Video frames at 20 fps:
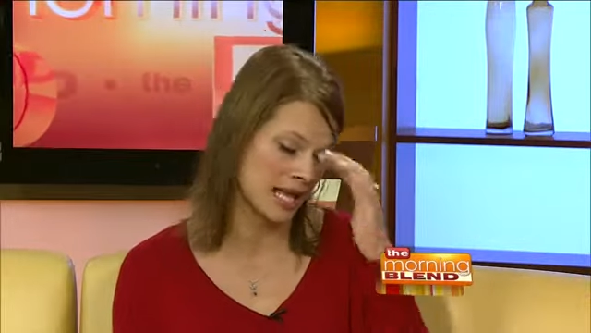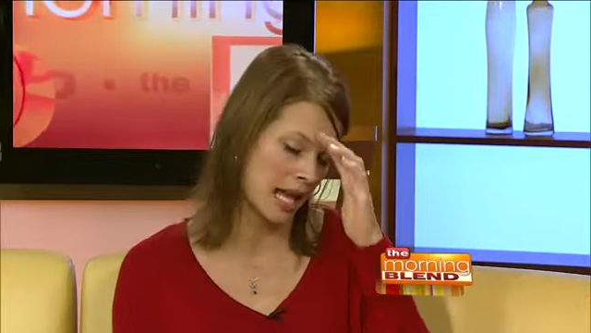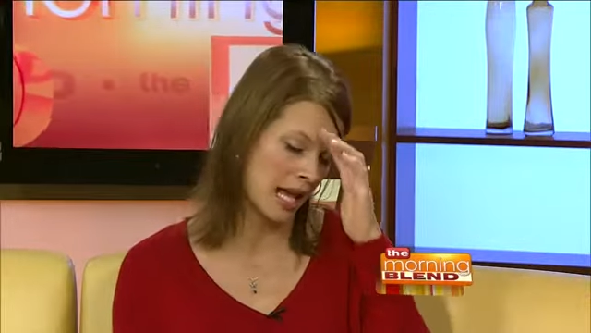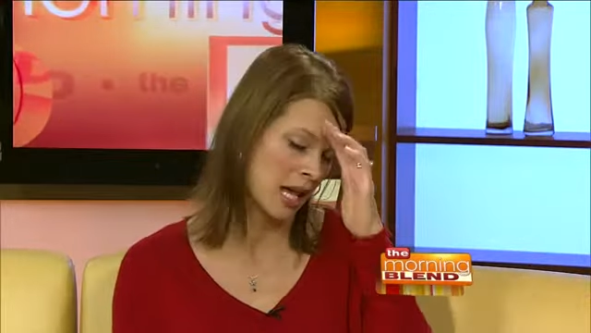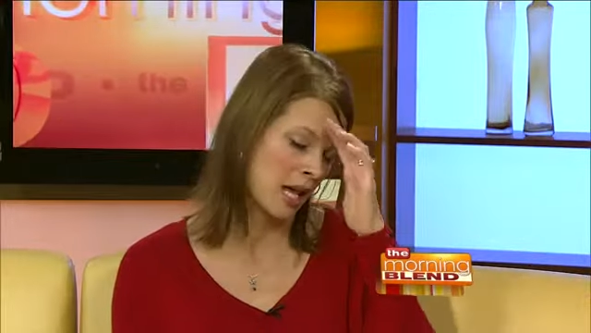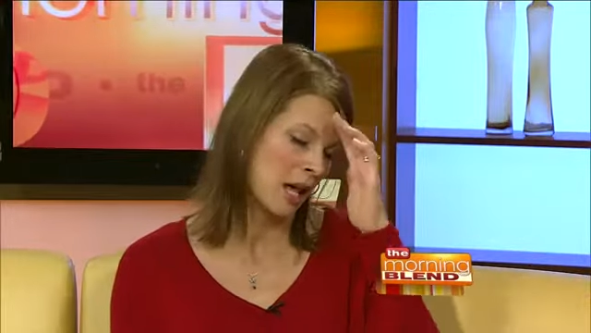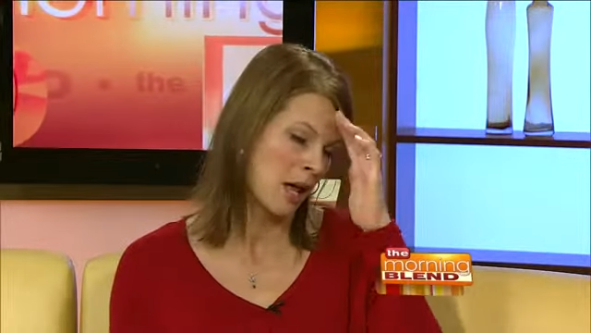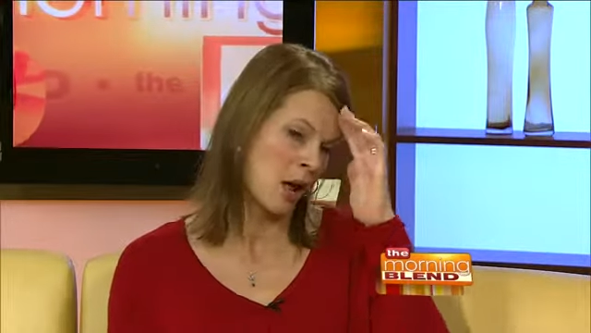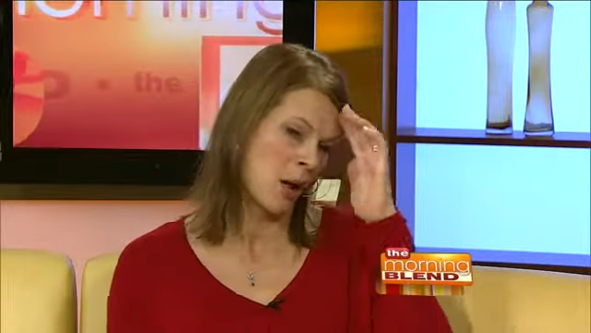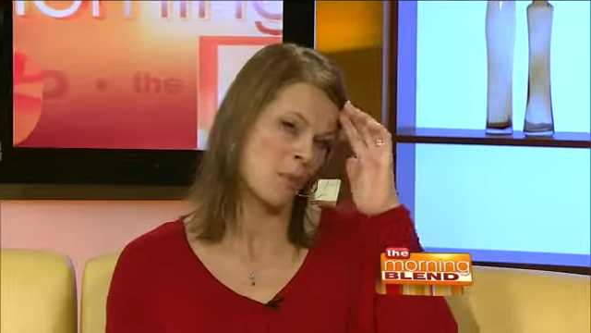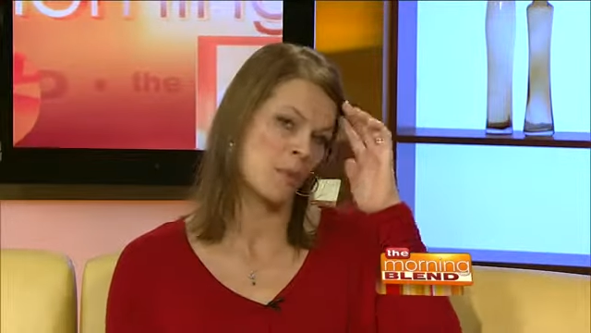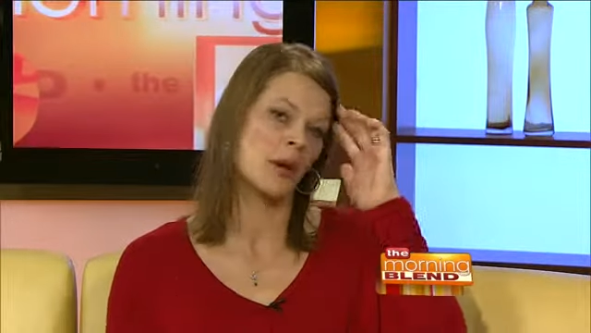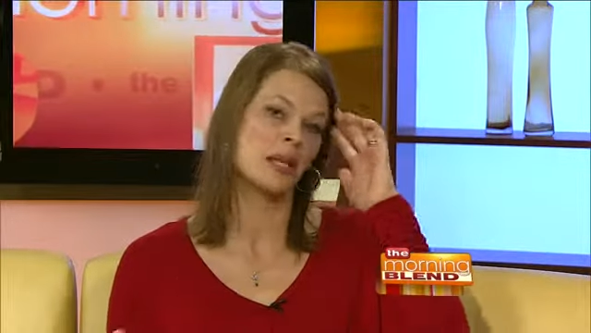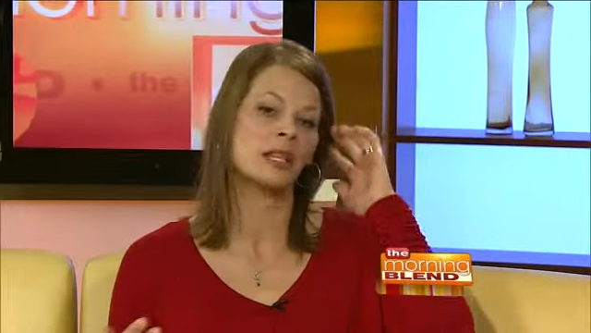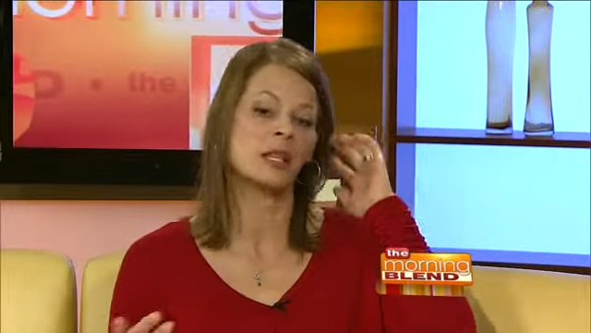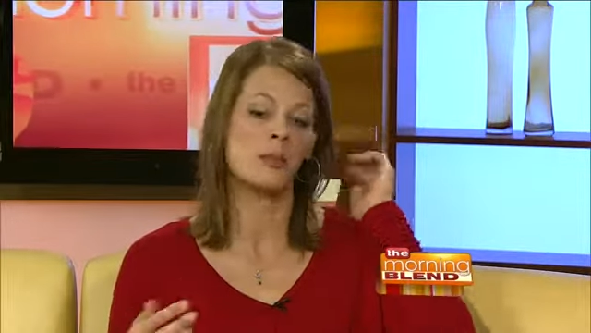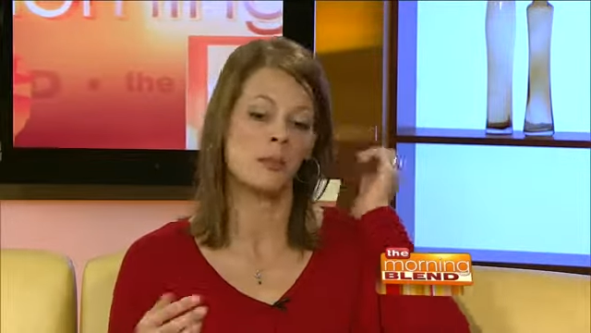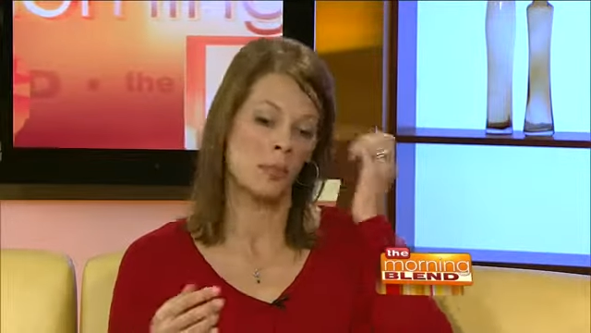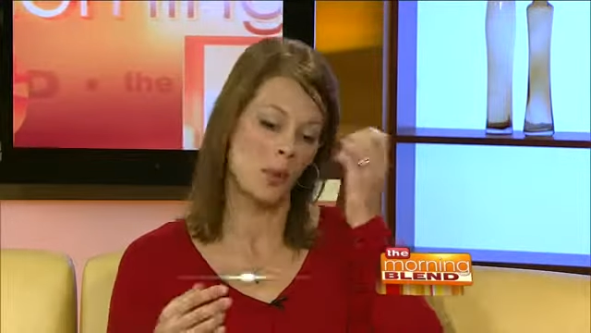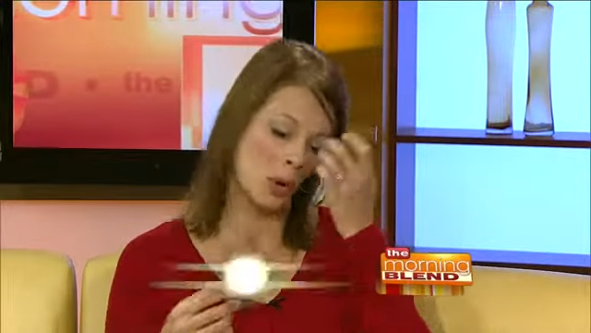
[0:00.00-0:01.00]
day.
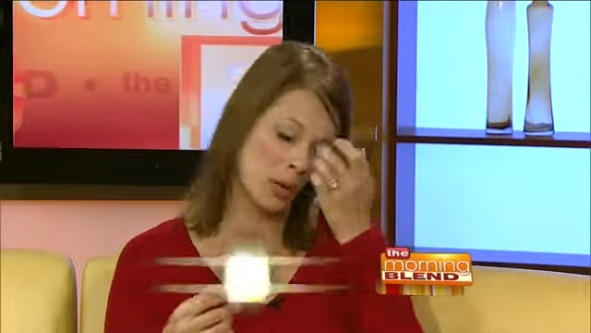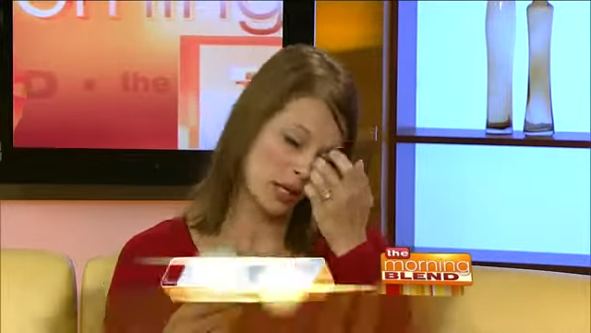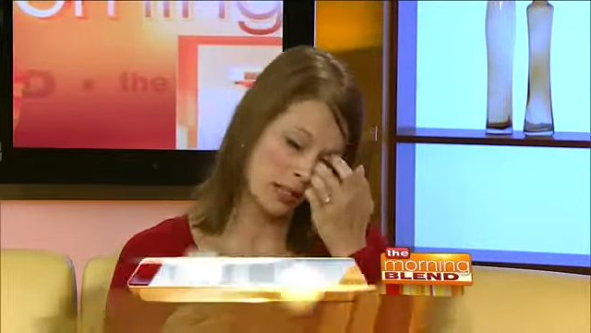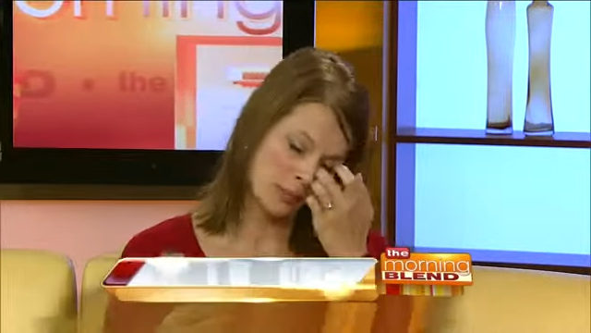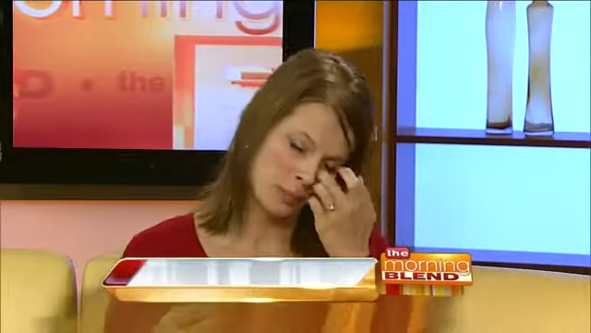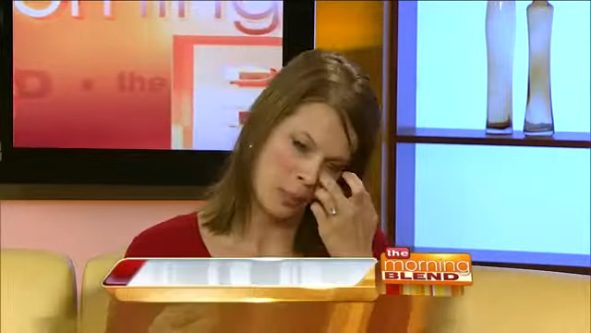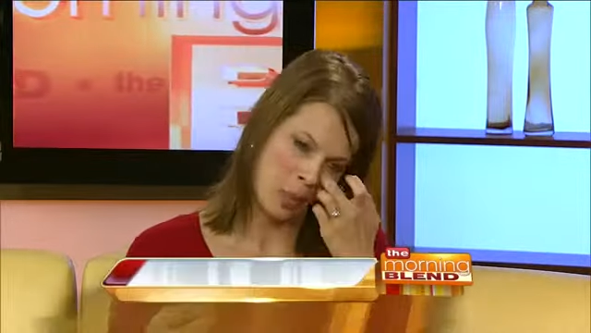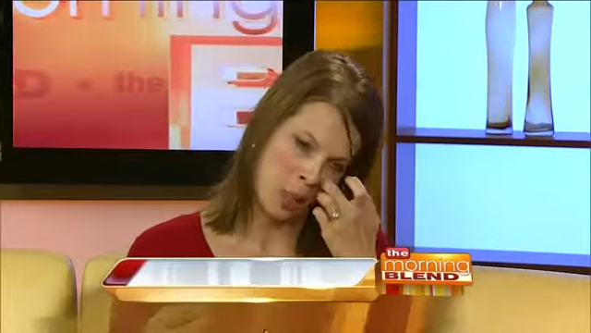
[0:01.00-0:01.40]
But the point,